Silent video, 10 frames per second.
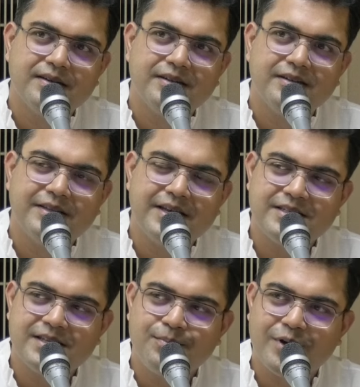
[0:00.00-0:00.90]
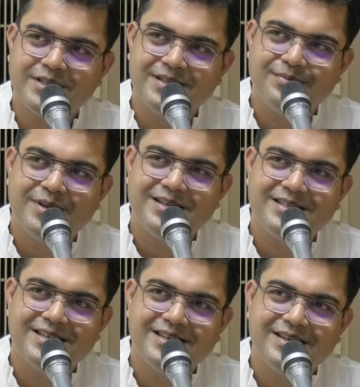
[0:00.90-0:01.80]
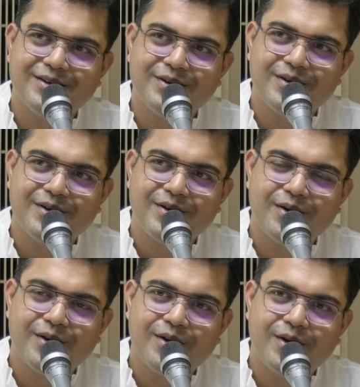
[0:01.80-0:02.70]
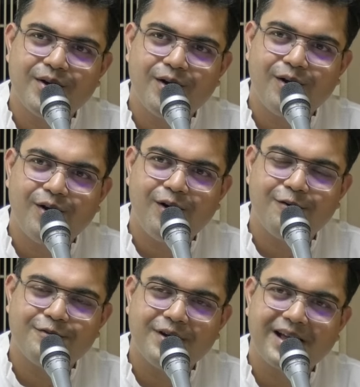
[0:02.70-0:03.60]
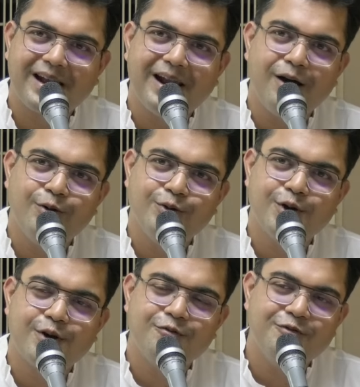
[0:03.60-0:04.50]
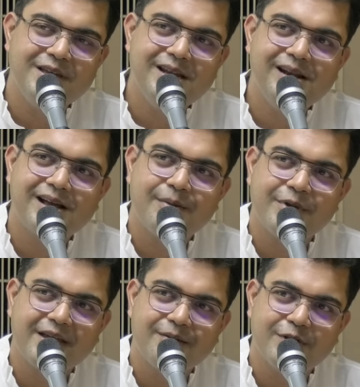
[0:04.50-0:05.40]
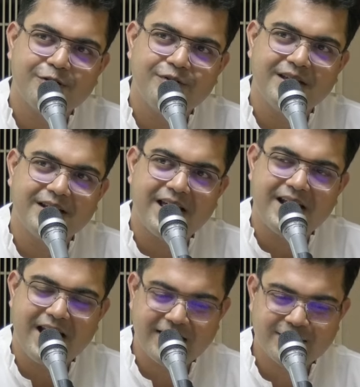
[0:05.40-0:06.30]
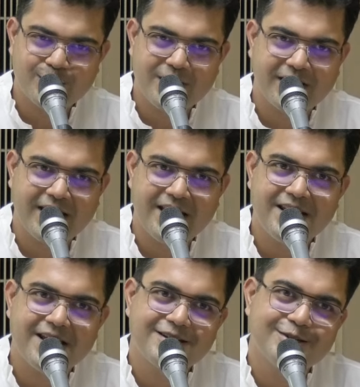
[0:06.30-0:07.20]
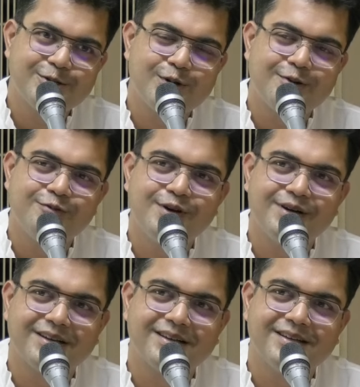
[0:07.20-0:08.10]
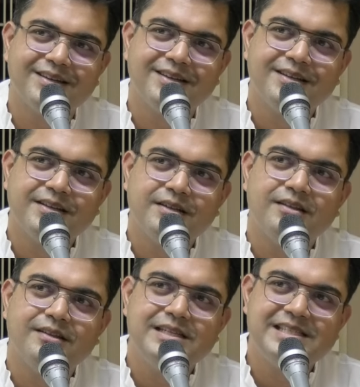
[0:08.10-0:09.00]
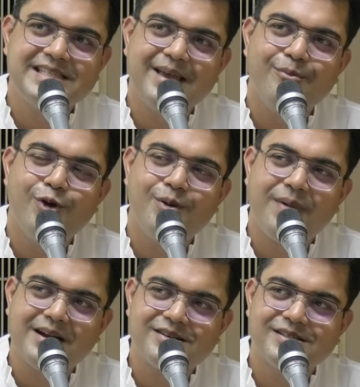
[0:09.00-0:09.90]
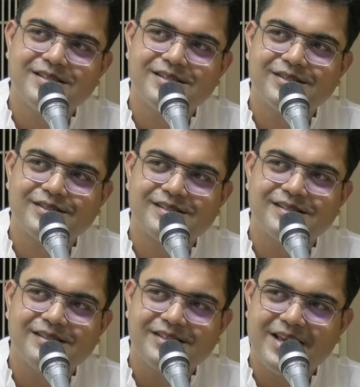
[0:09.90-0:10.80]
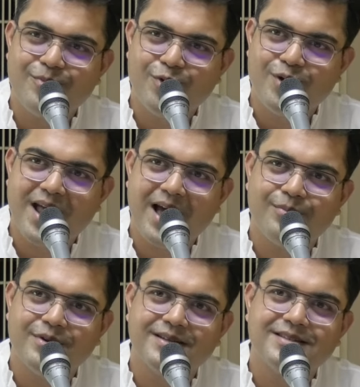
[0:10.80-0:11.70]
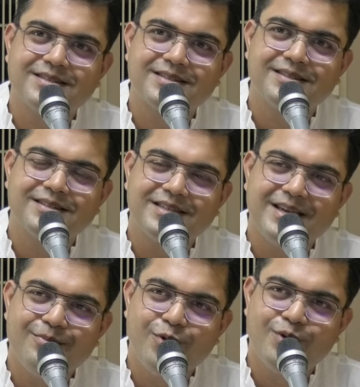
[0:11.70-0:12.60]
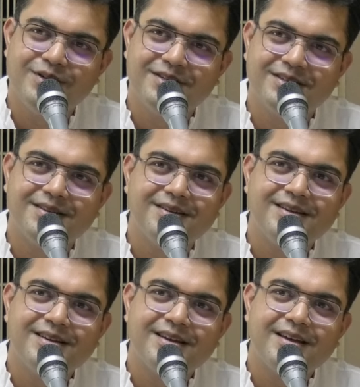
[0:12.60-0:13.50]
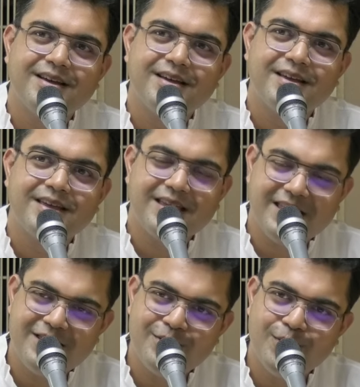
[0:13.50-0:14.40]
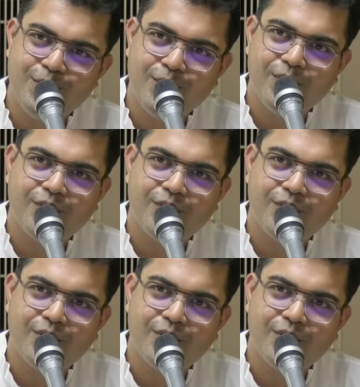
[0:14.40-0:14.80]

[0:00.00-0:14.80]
there is a possibility of a cloud or a wheel coming in between. And as we again get into our work, the same old patterns, the same old habits, the same old ego,